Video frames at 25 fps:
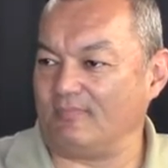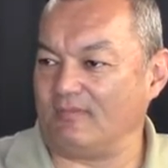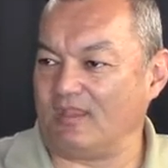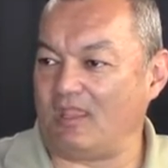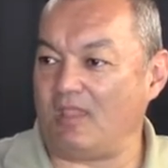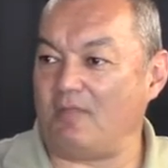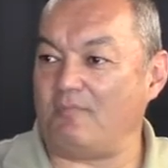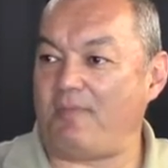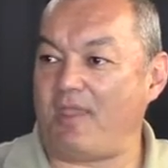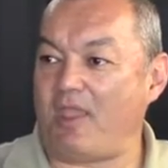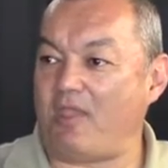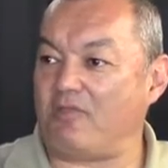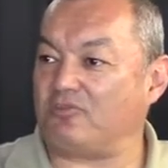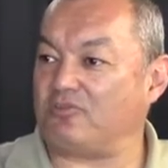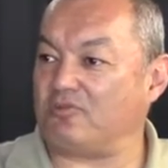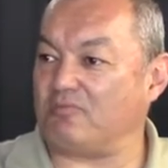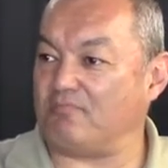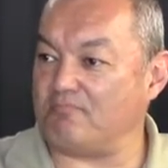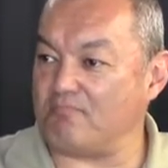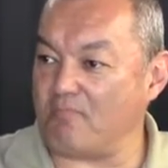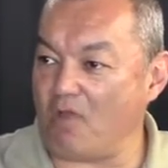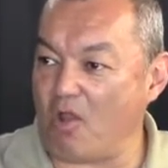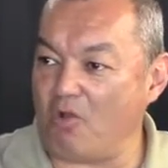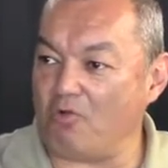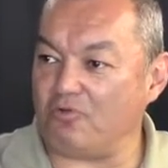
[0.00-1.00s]
compared to
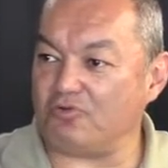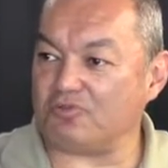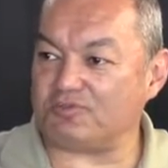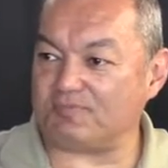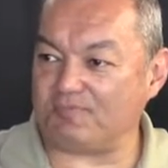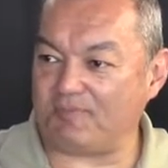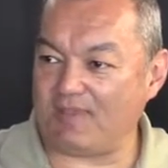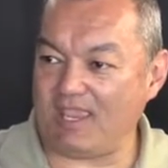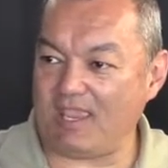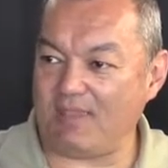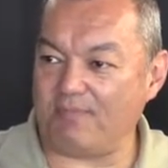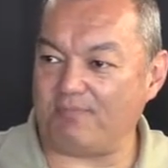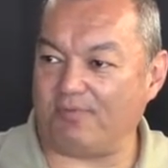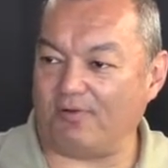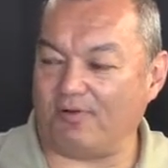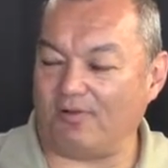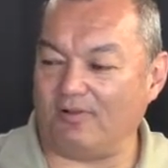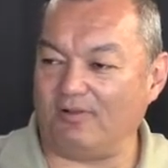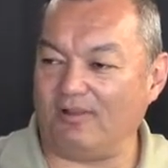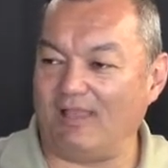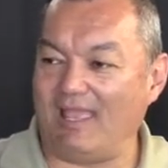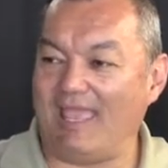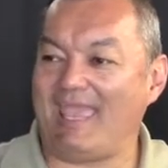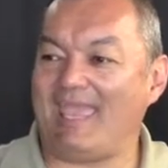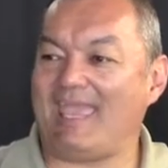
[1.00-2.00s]
most
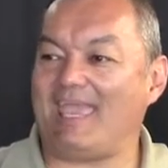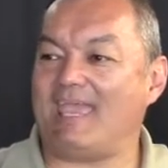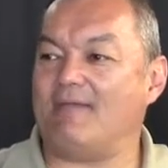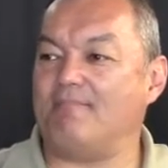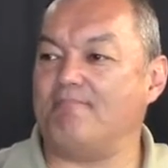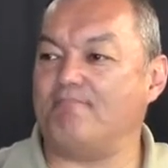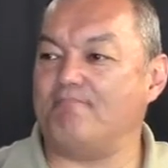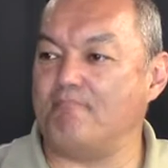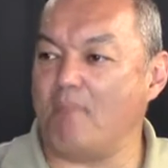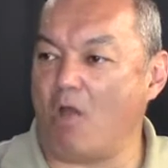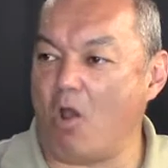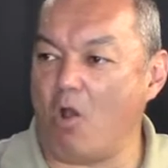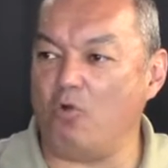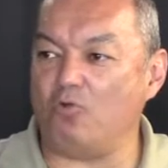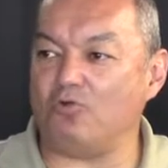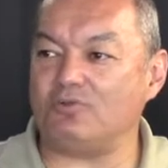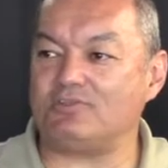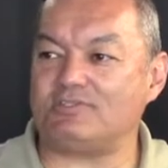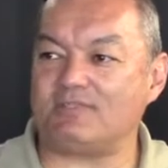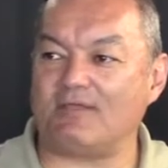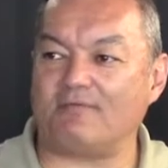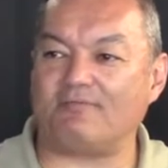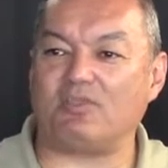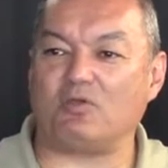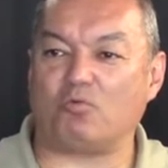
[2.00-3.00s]
people in
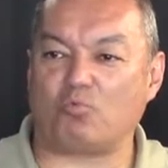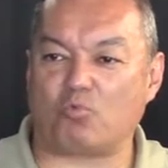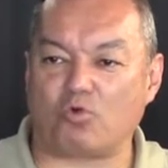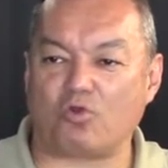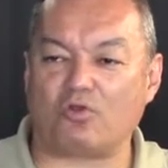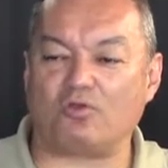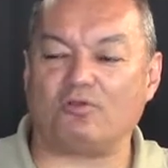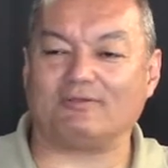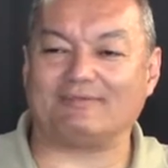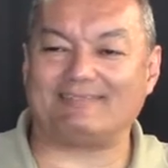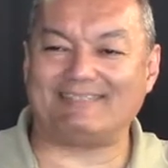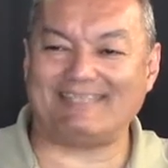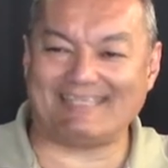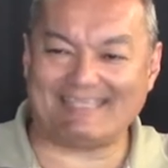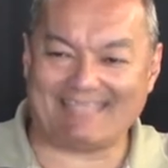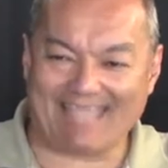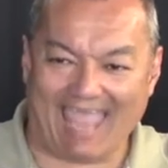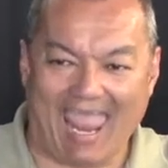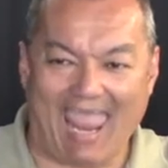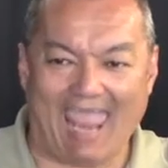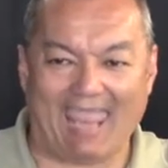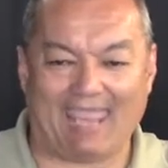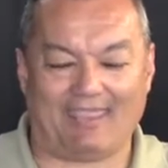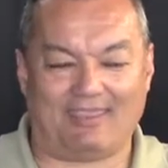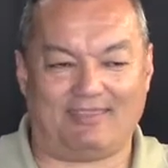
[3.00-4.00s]
most of the world
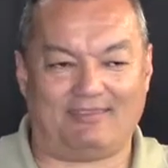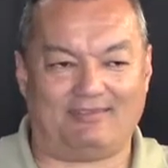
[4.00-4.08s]
today,